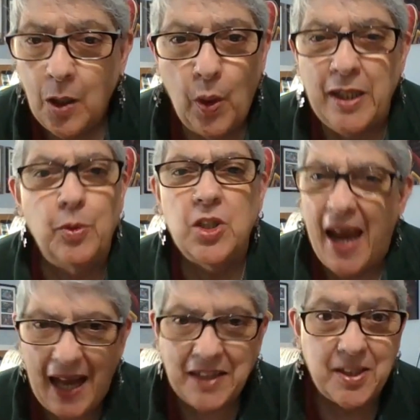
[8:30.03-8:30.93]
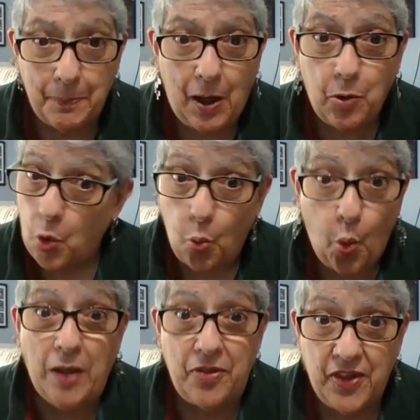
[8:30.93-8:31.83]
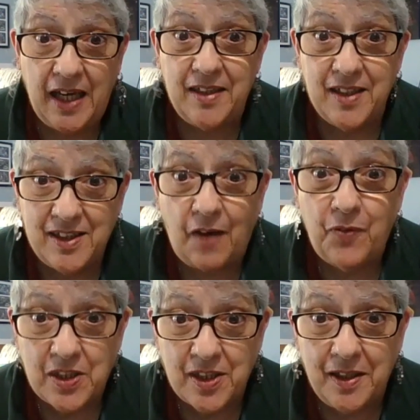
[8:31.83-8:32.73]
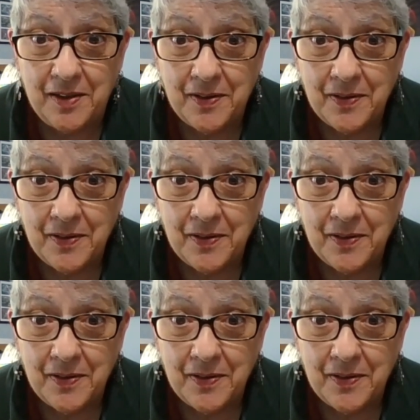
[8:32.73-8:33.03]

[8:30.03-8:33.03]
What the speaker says: When he was asked about one thing, the deficit,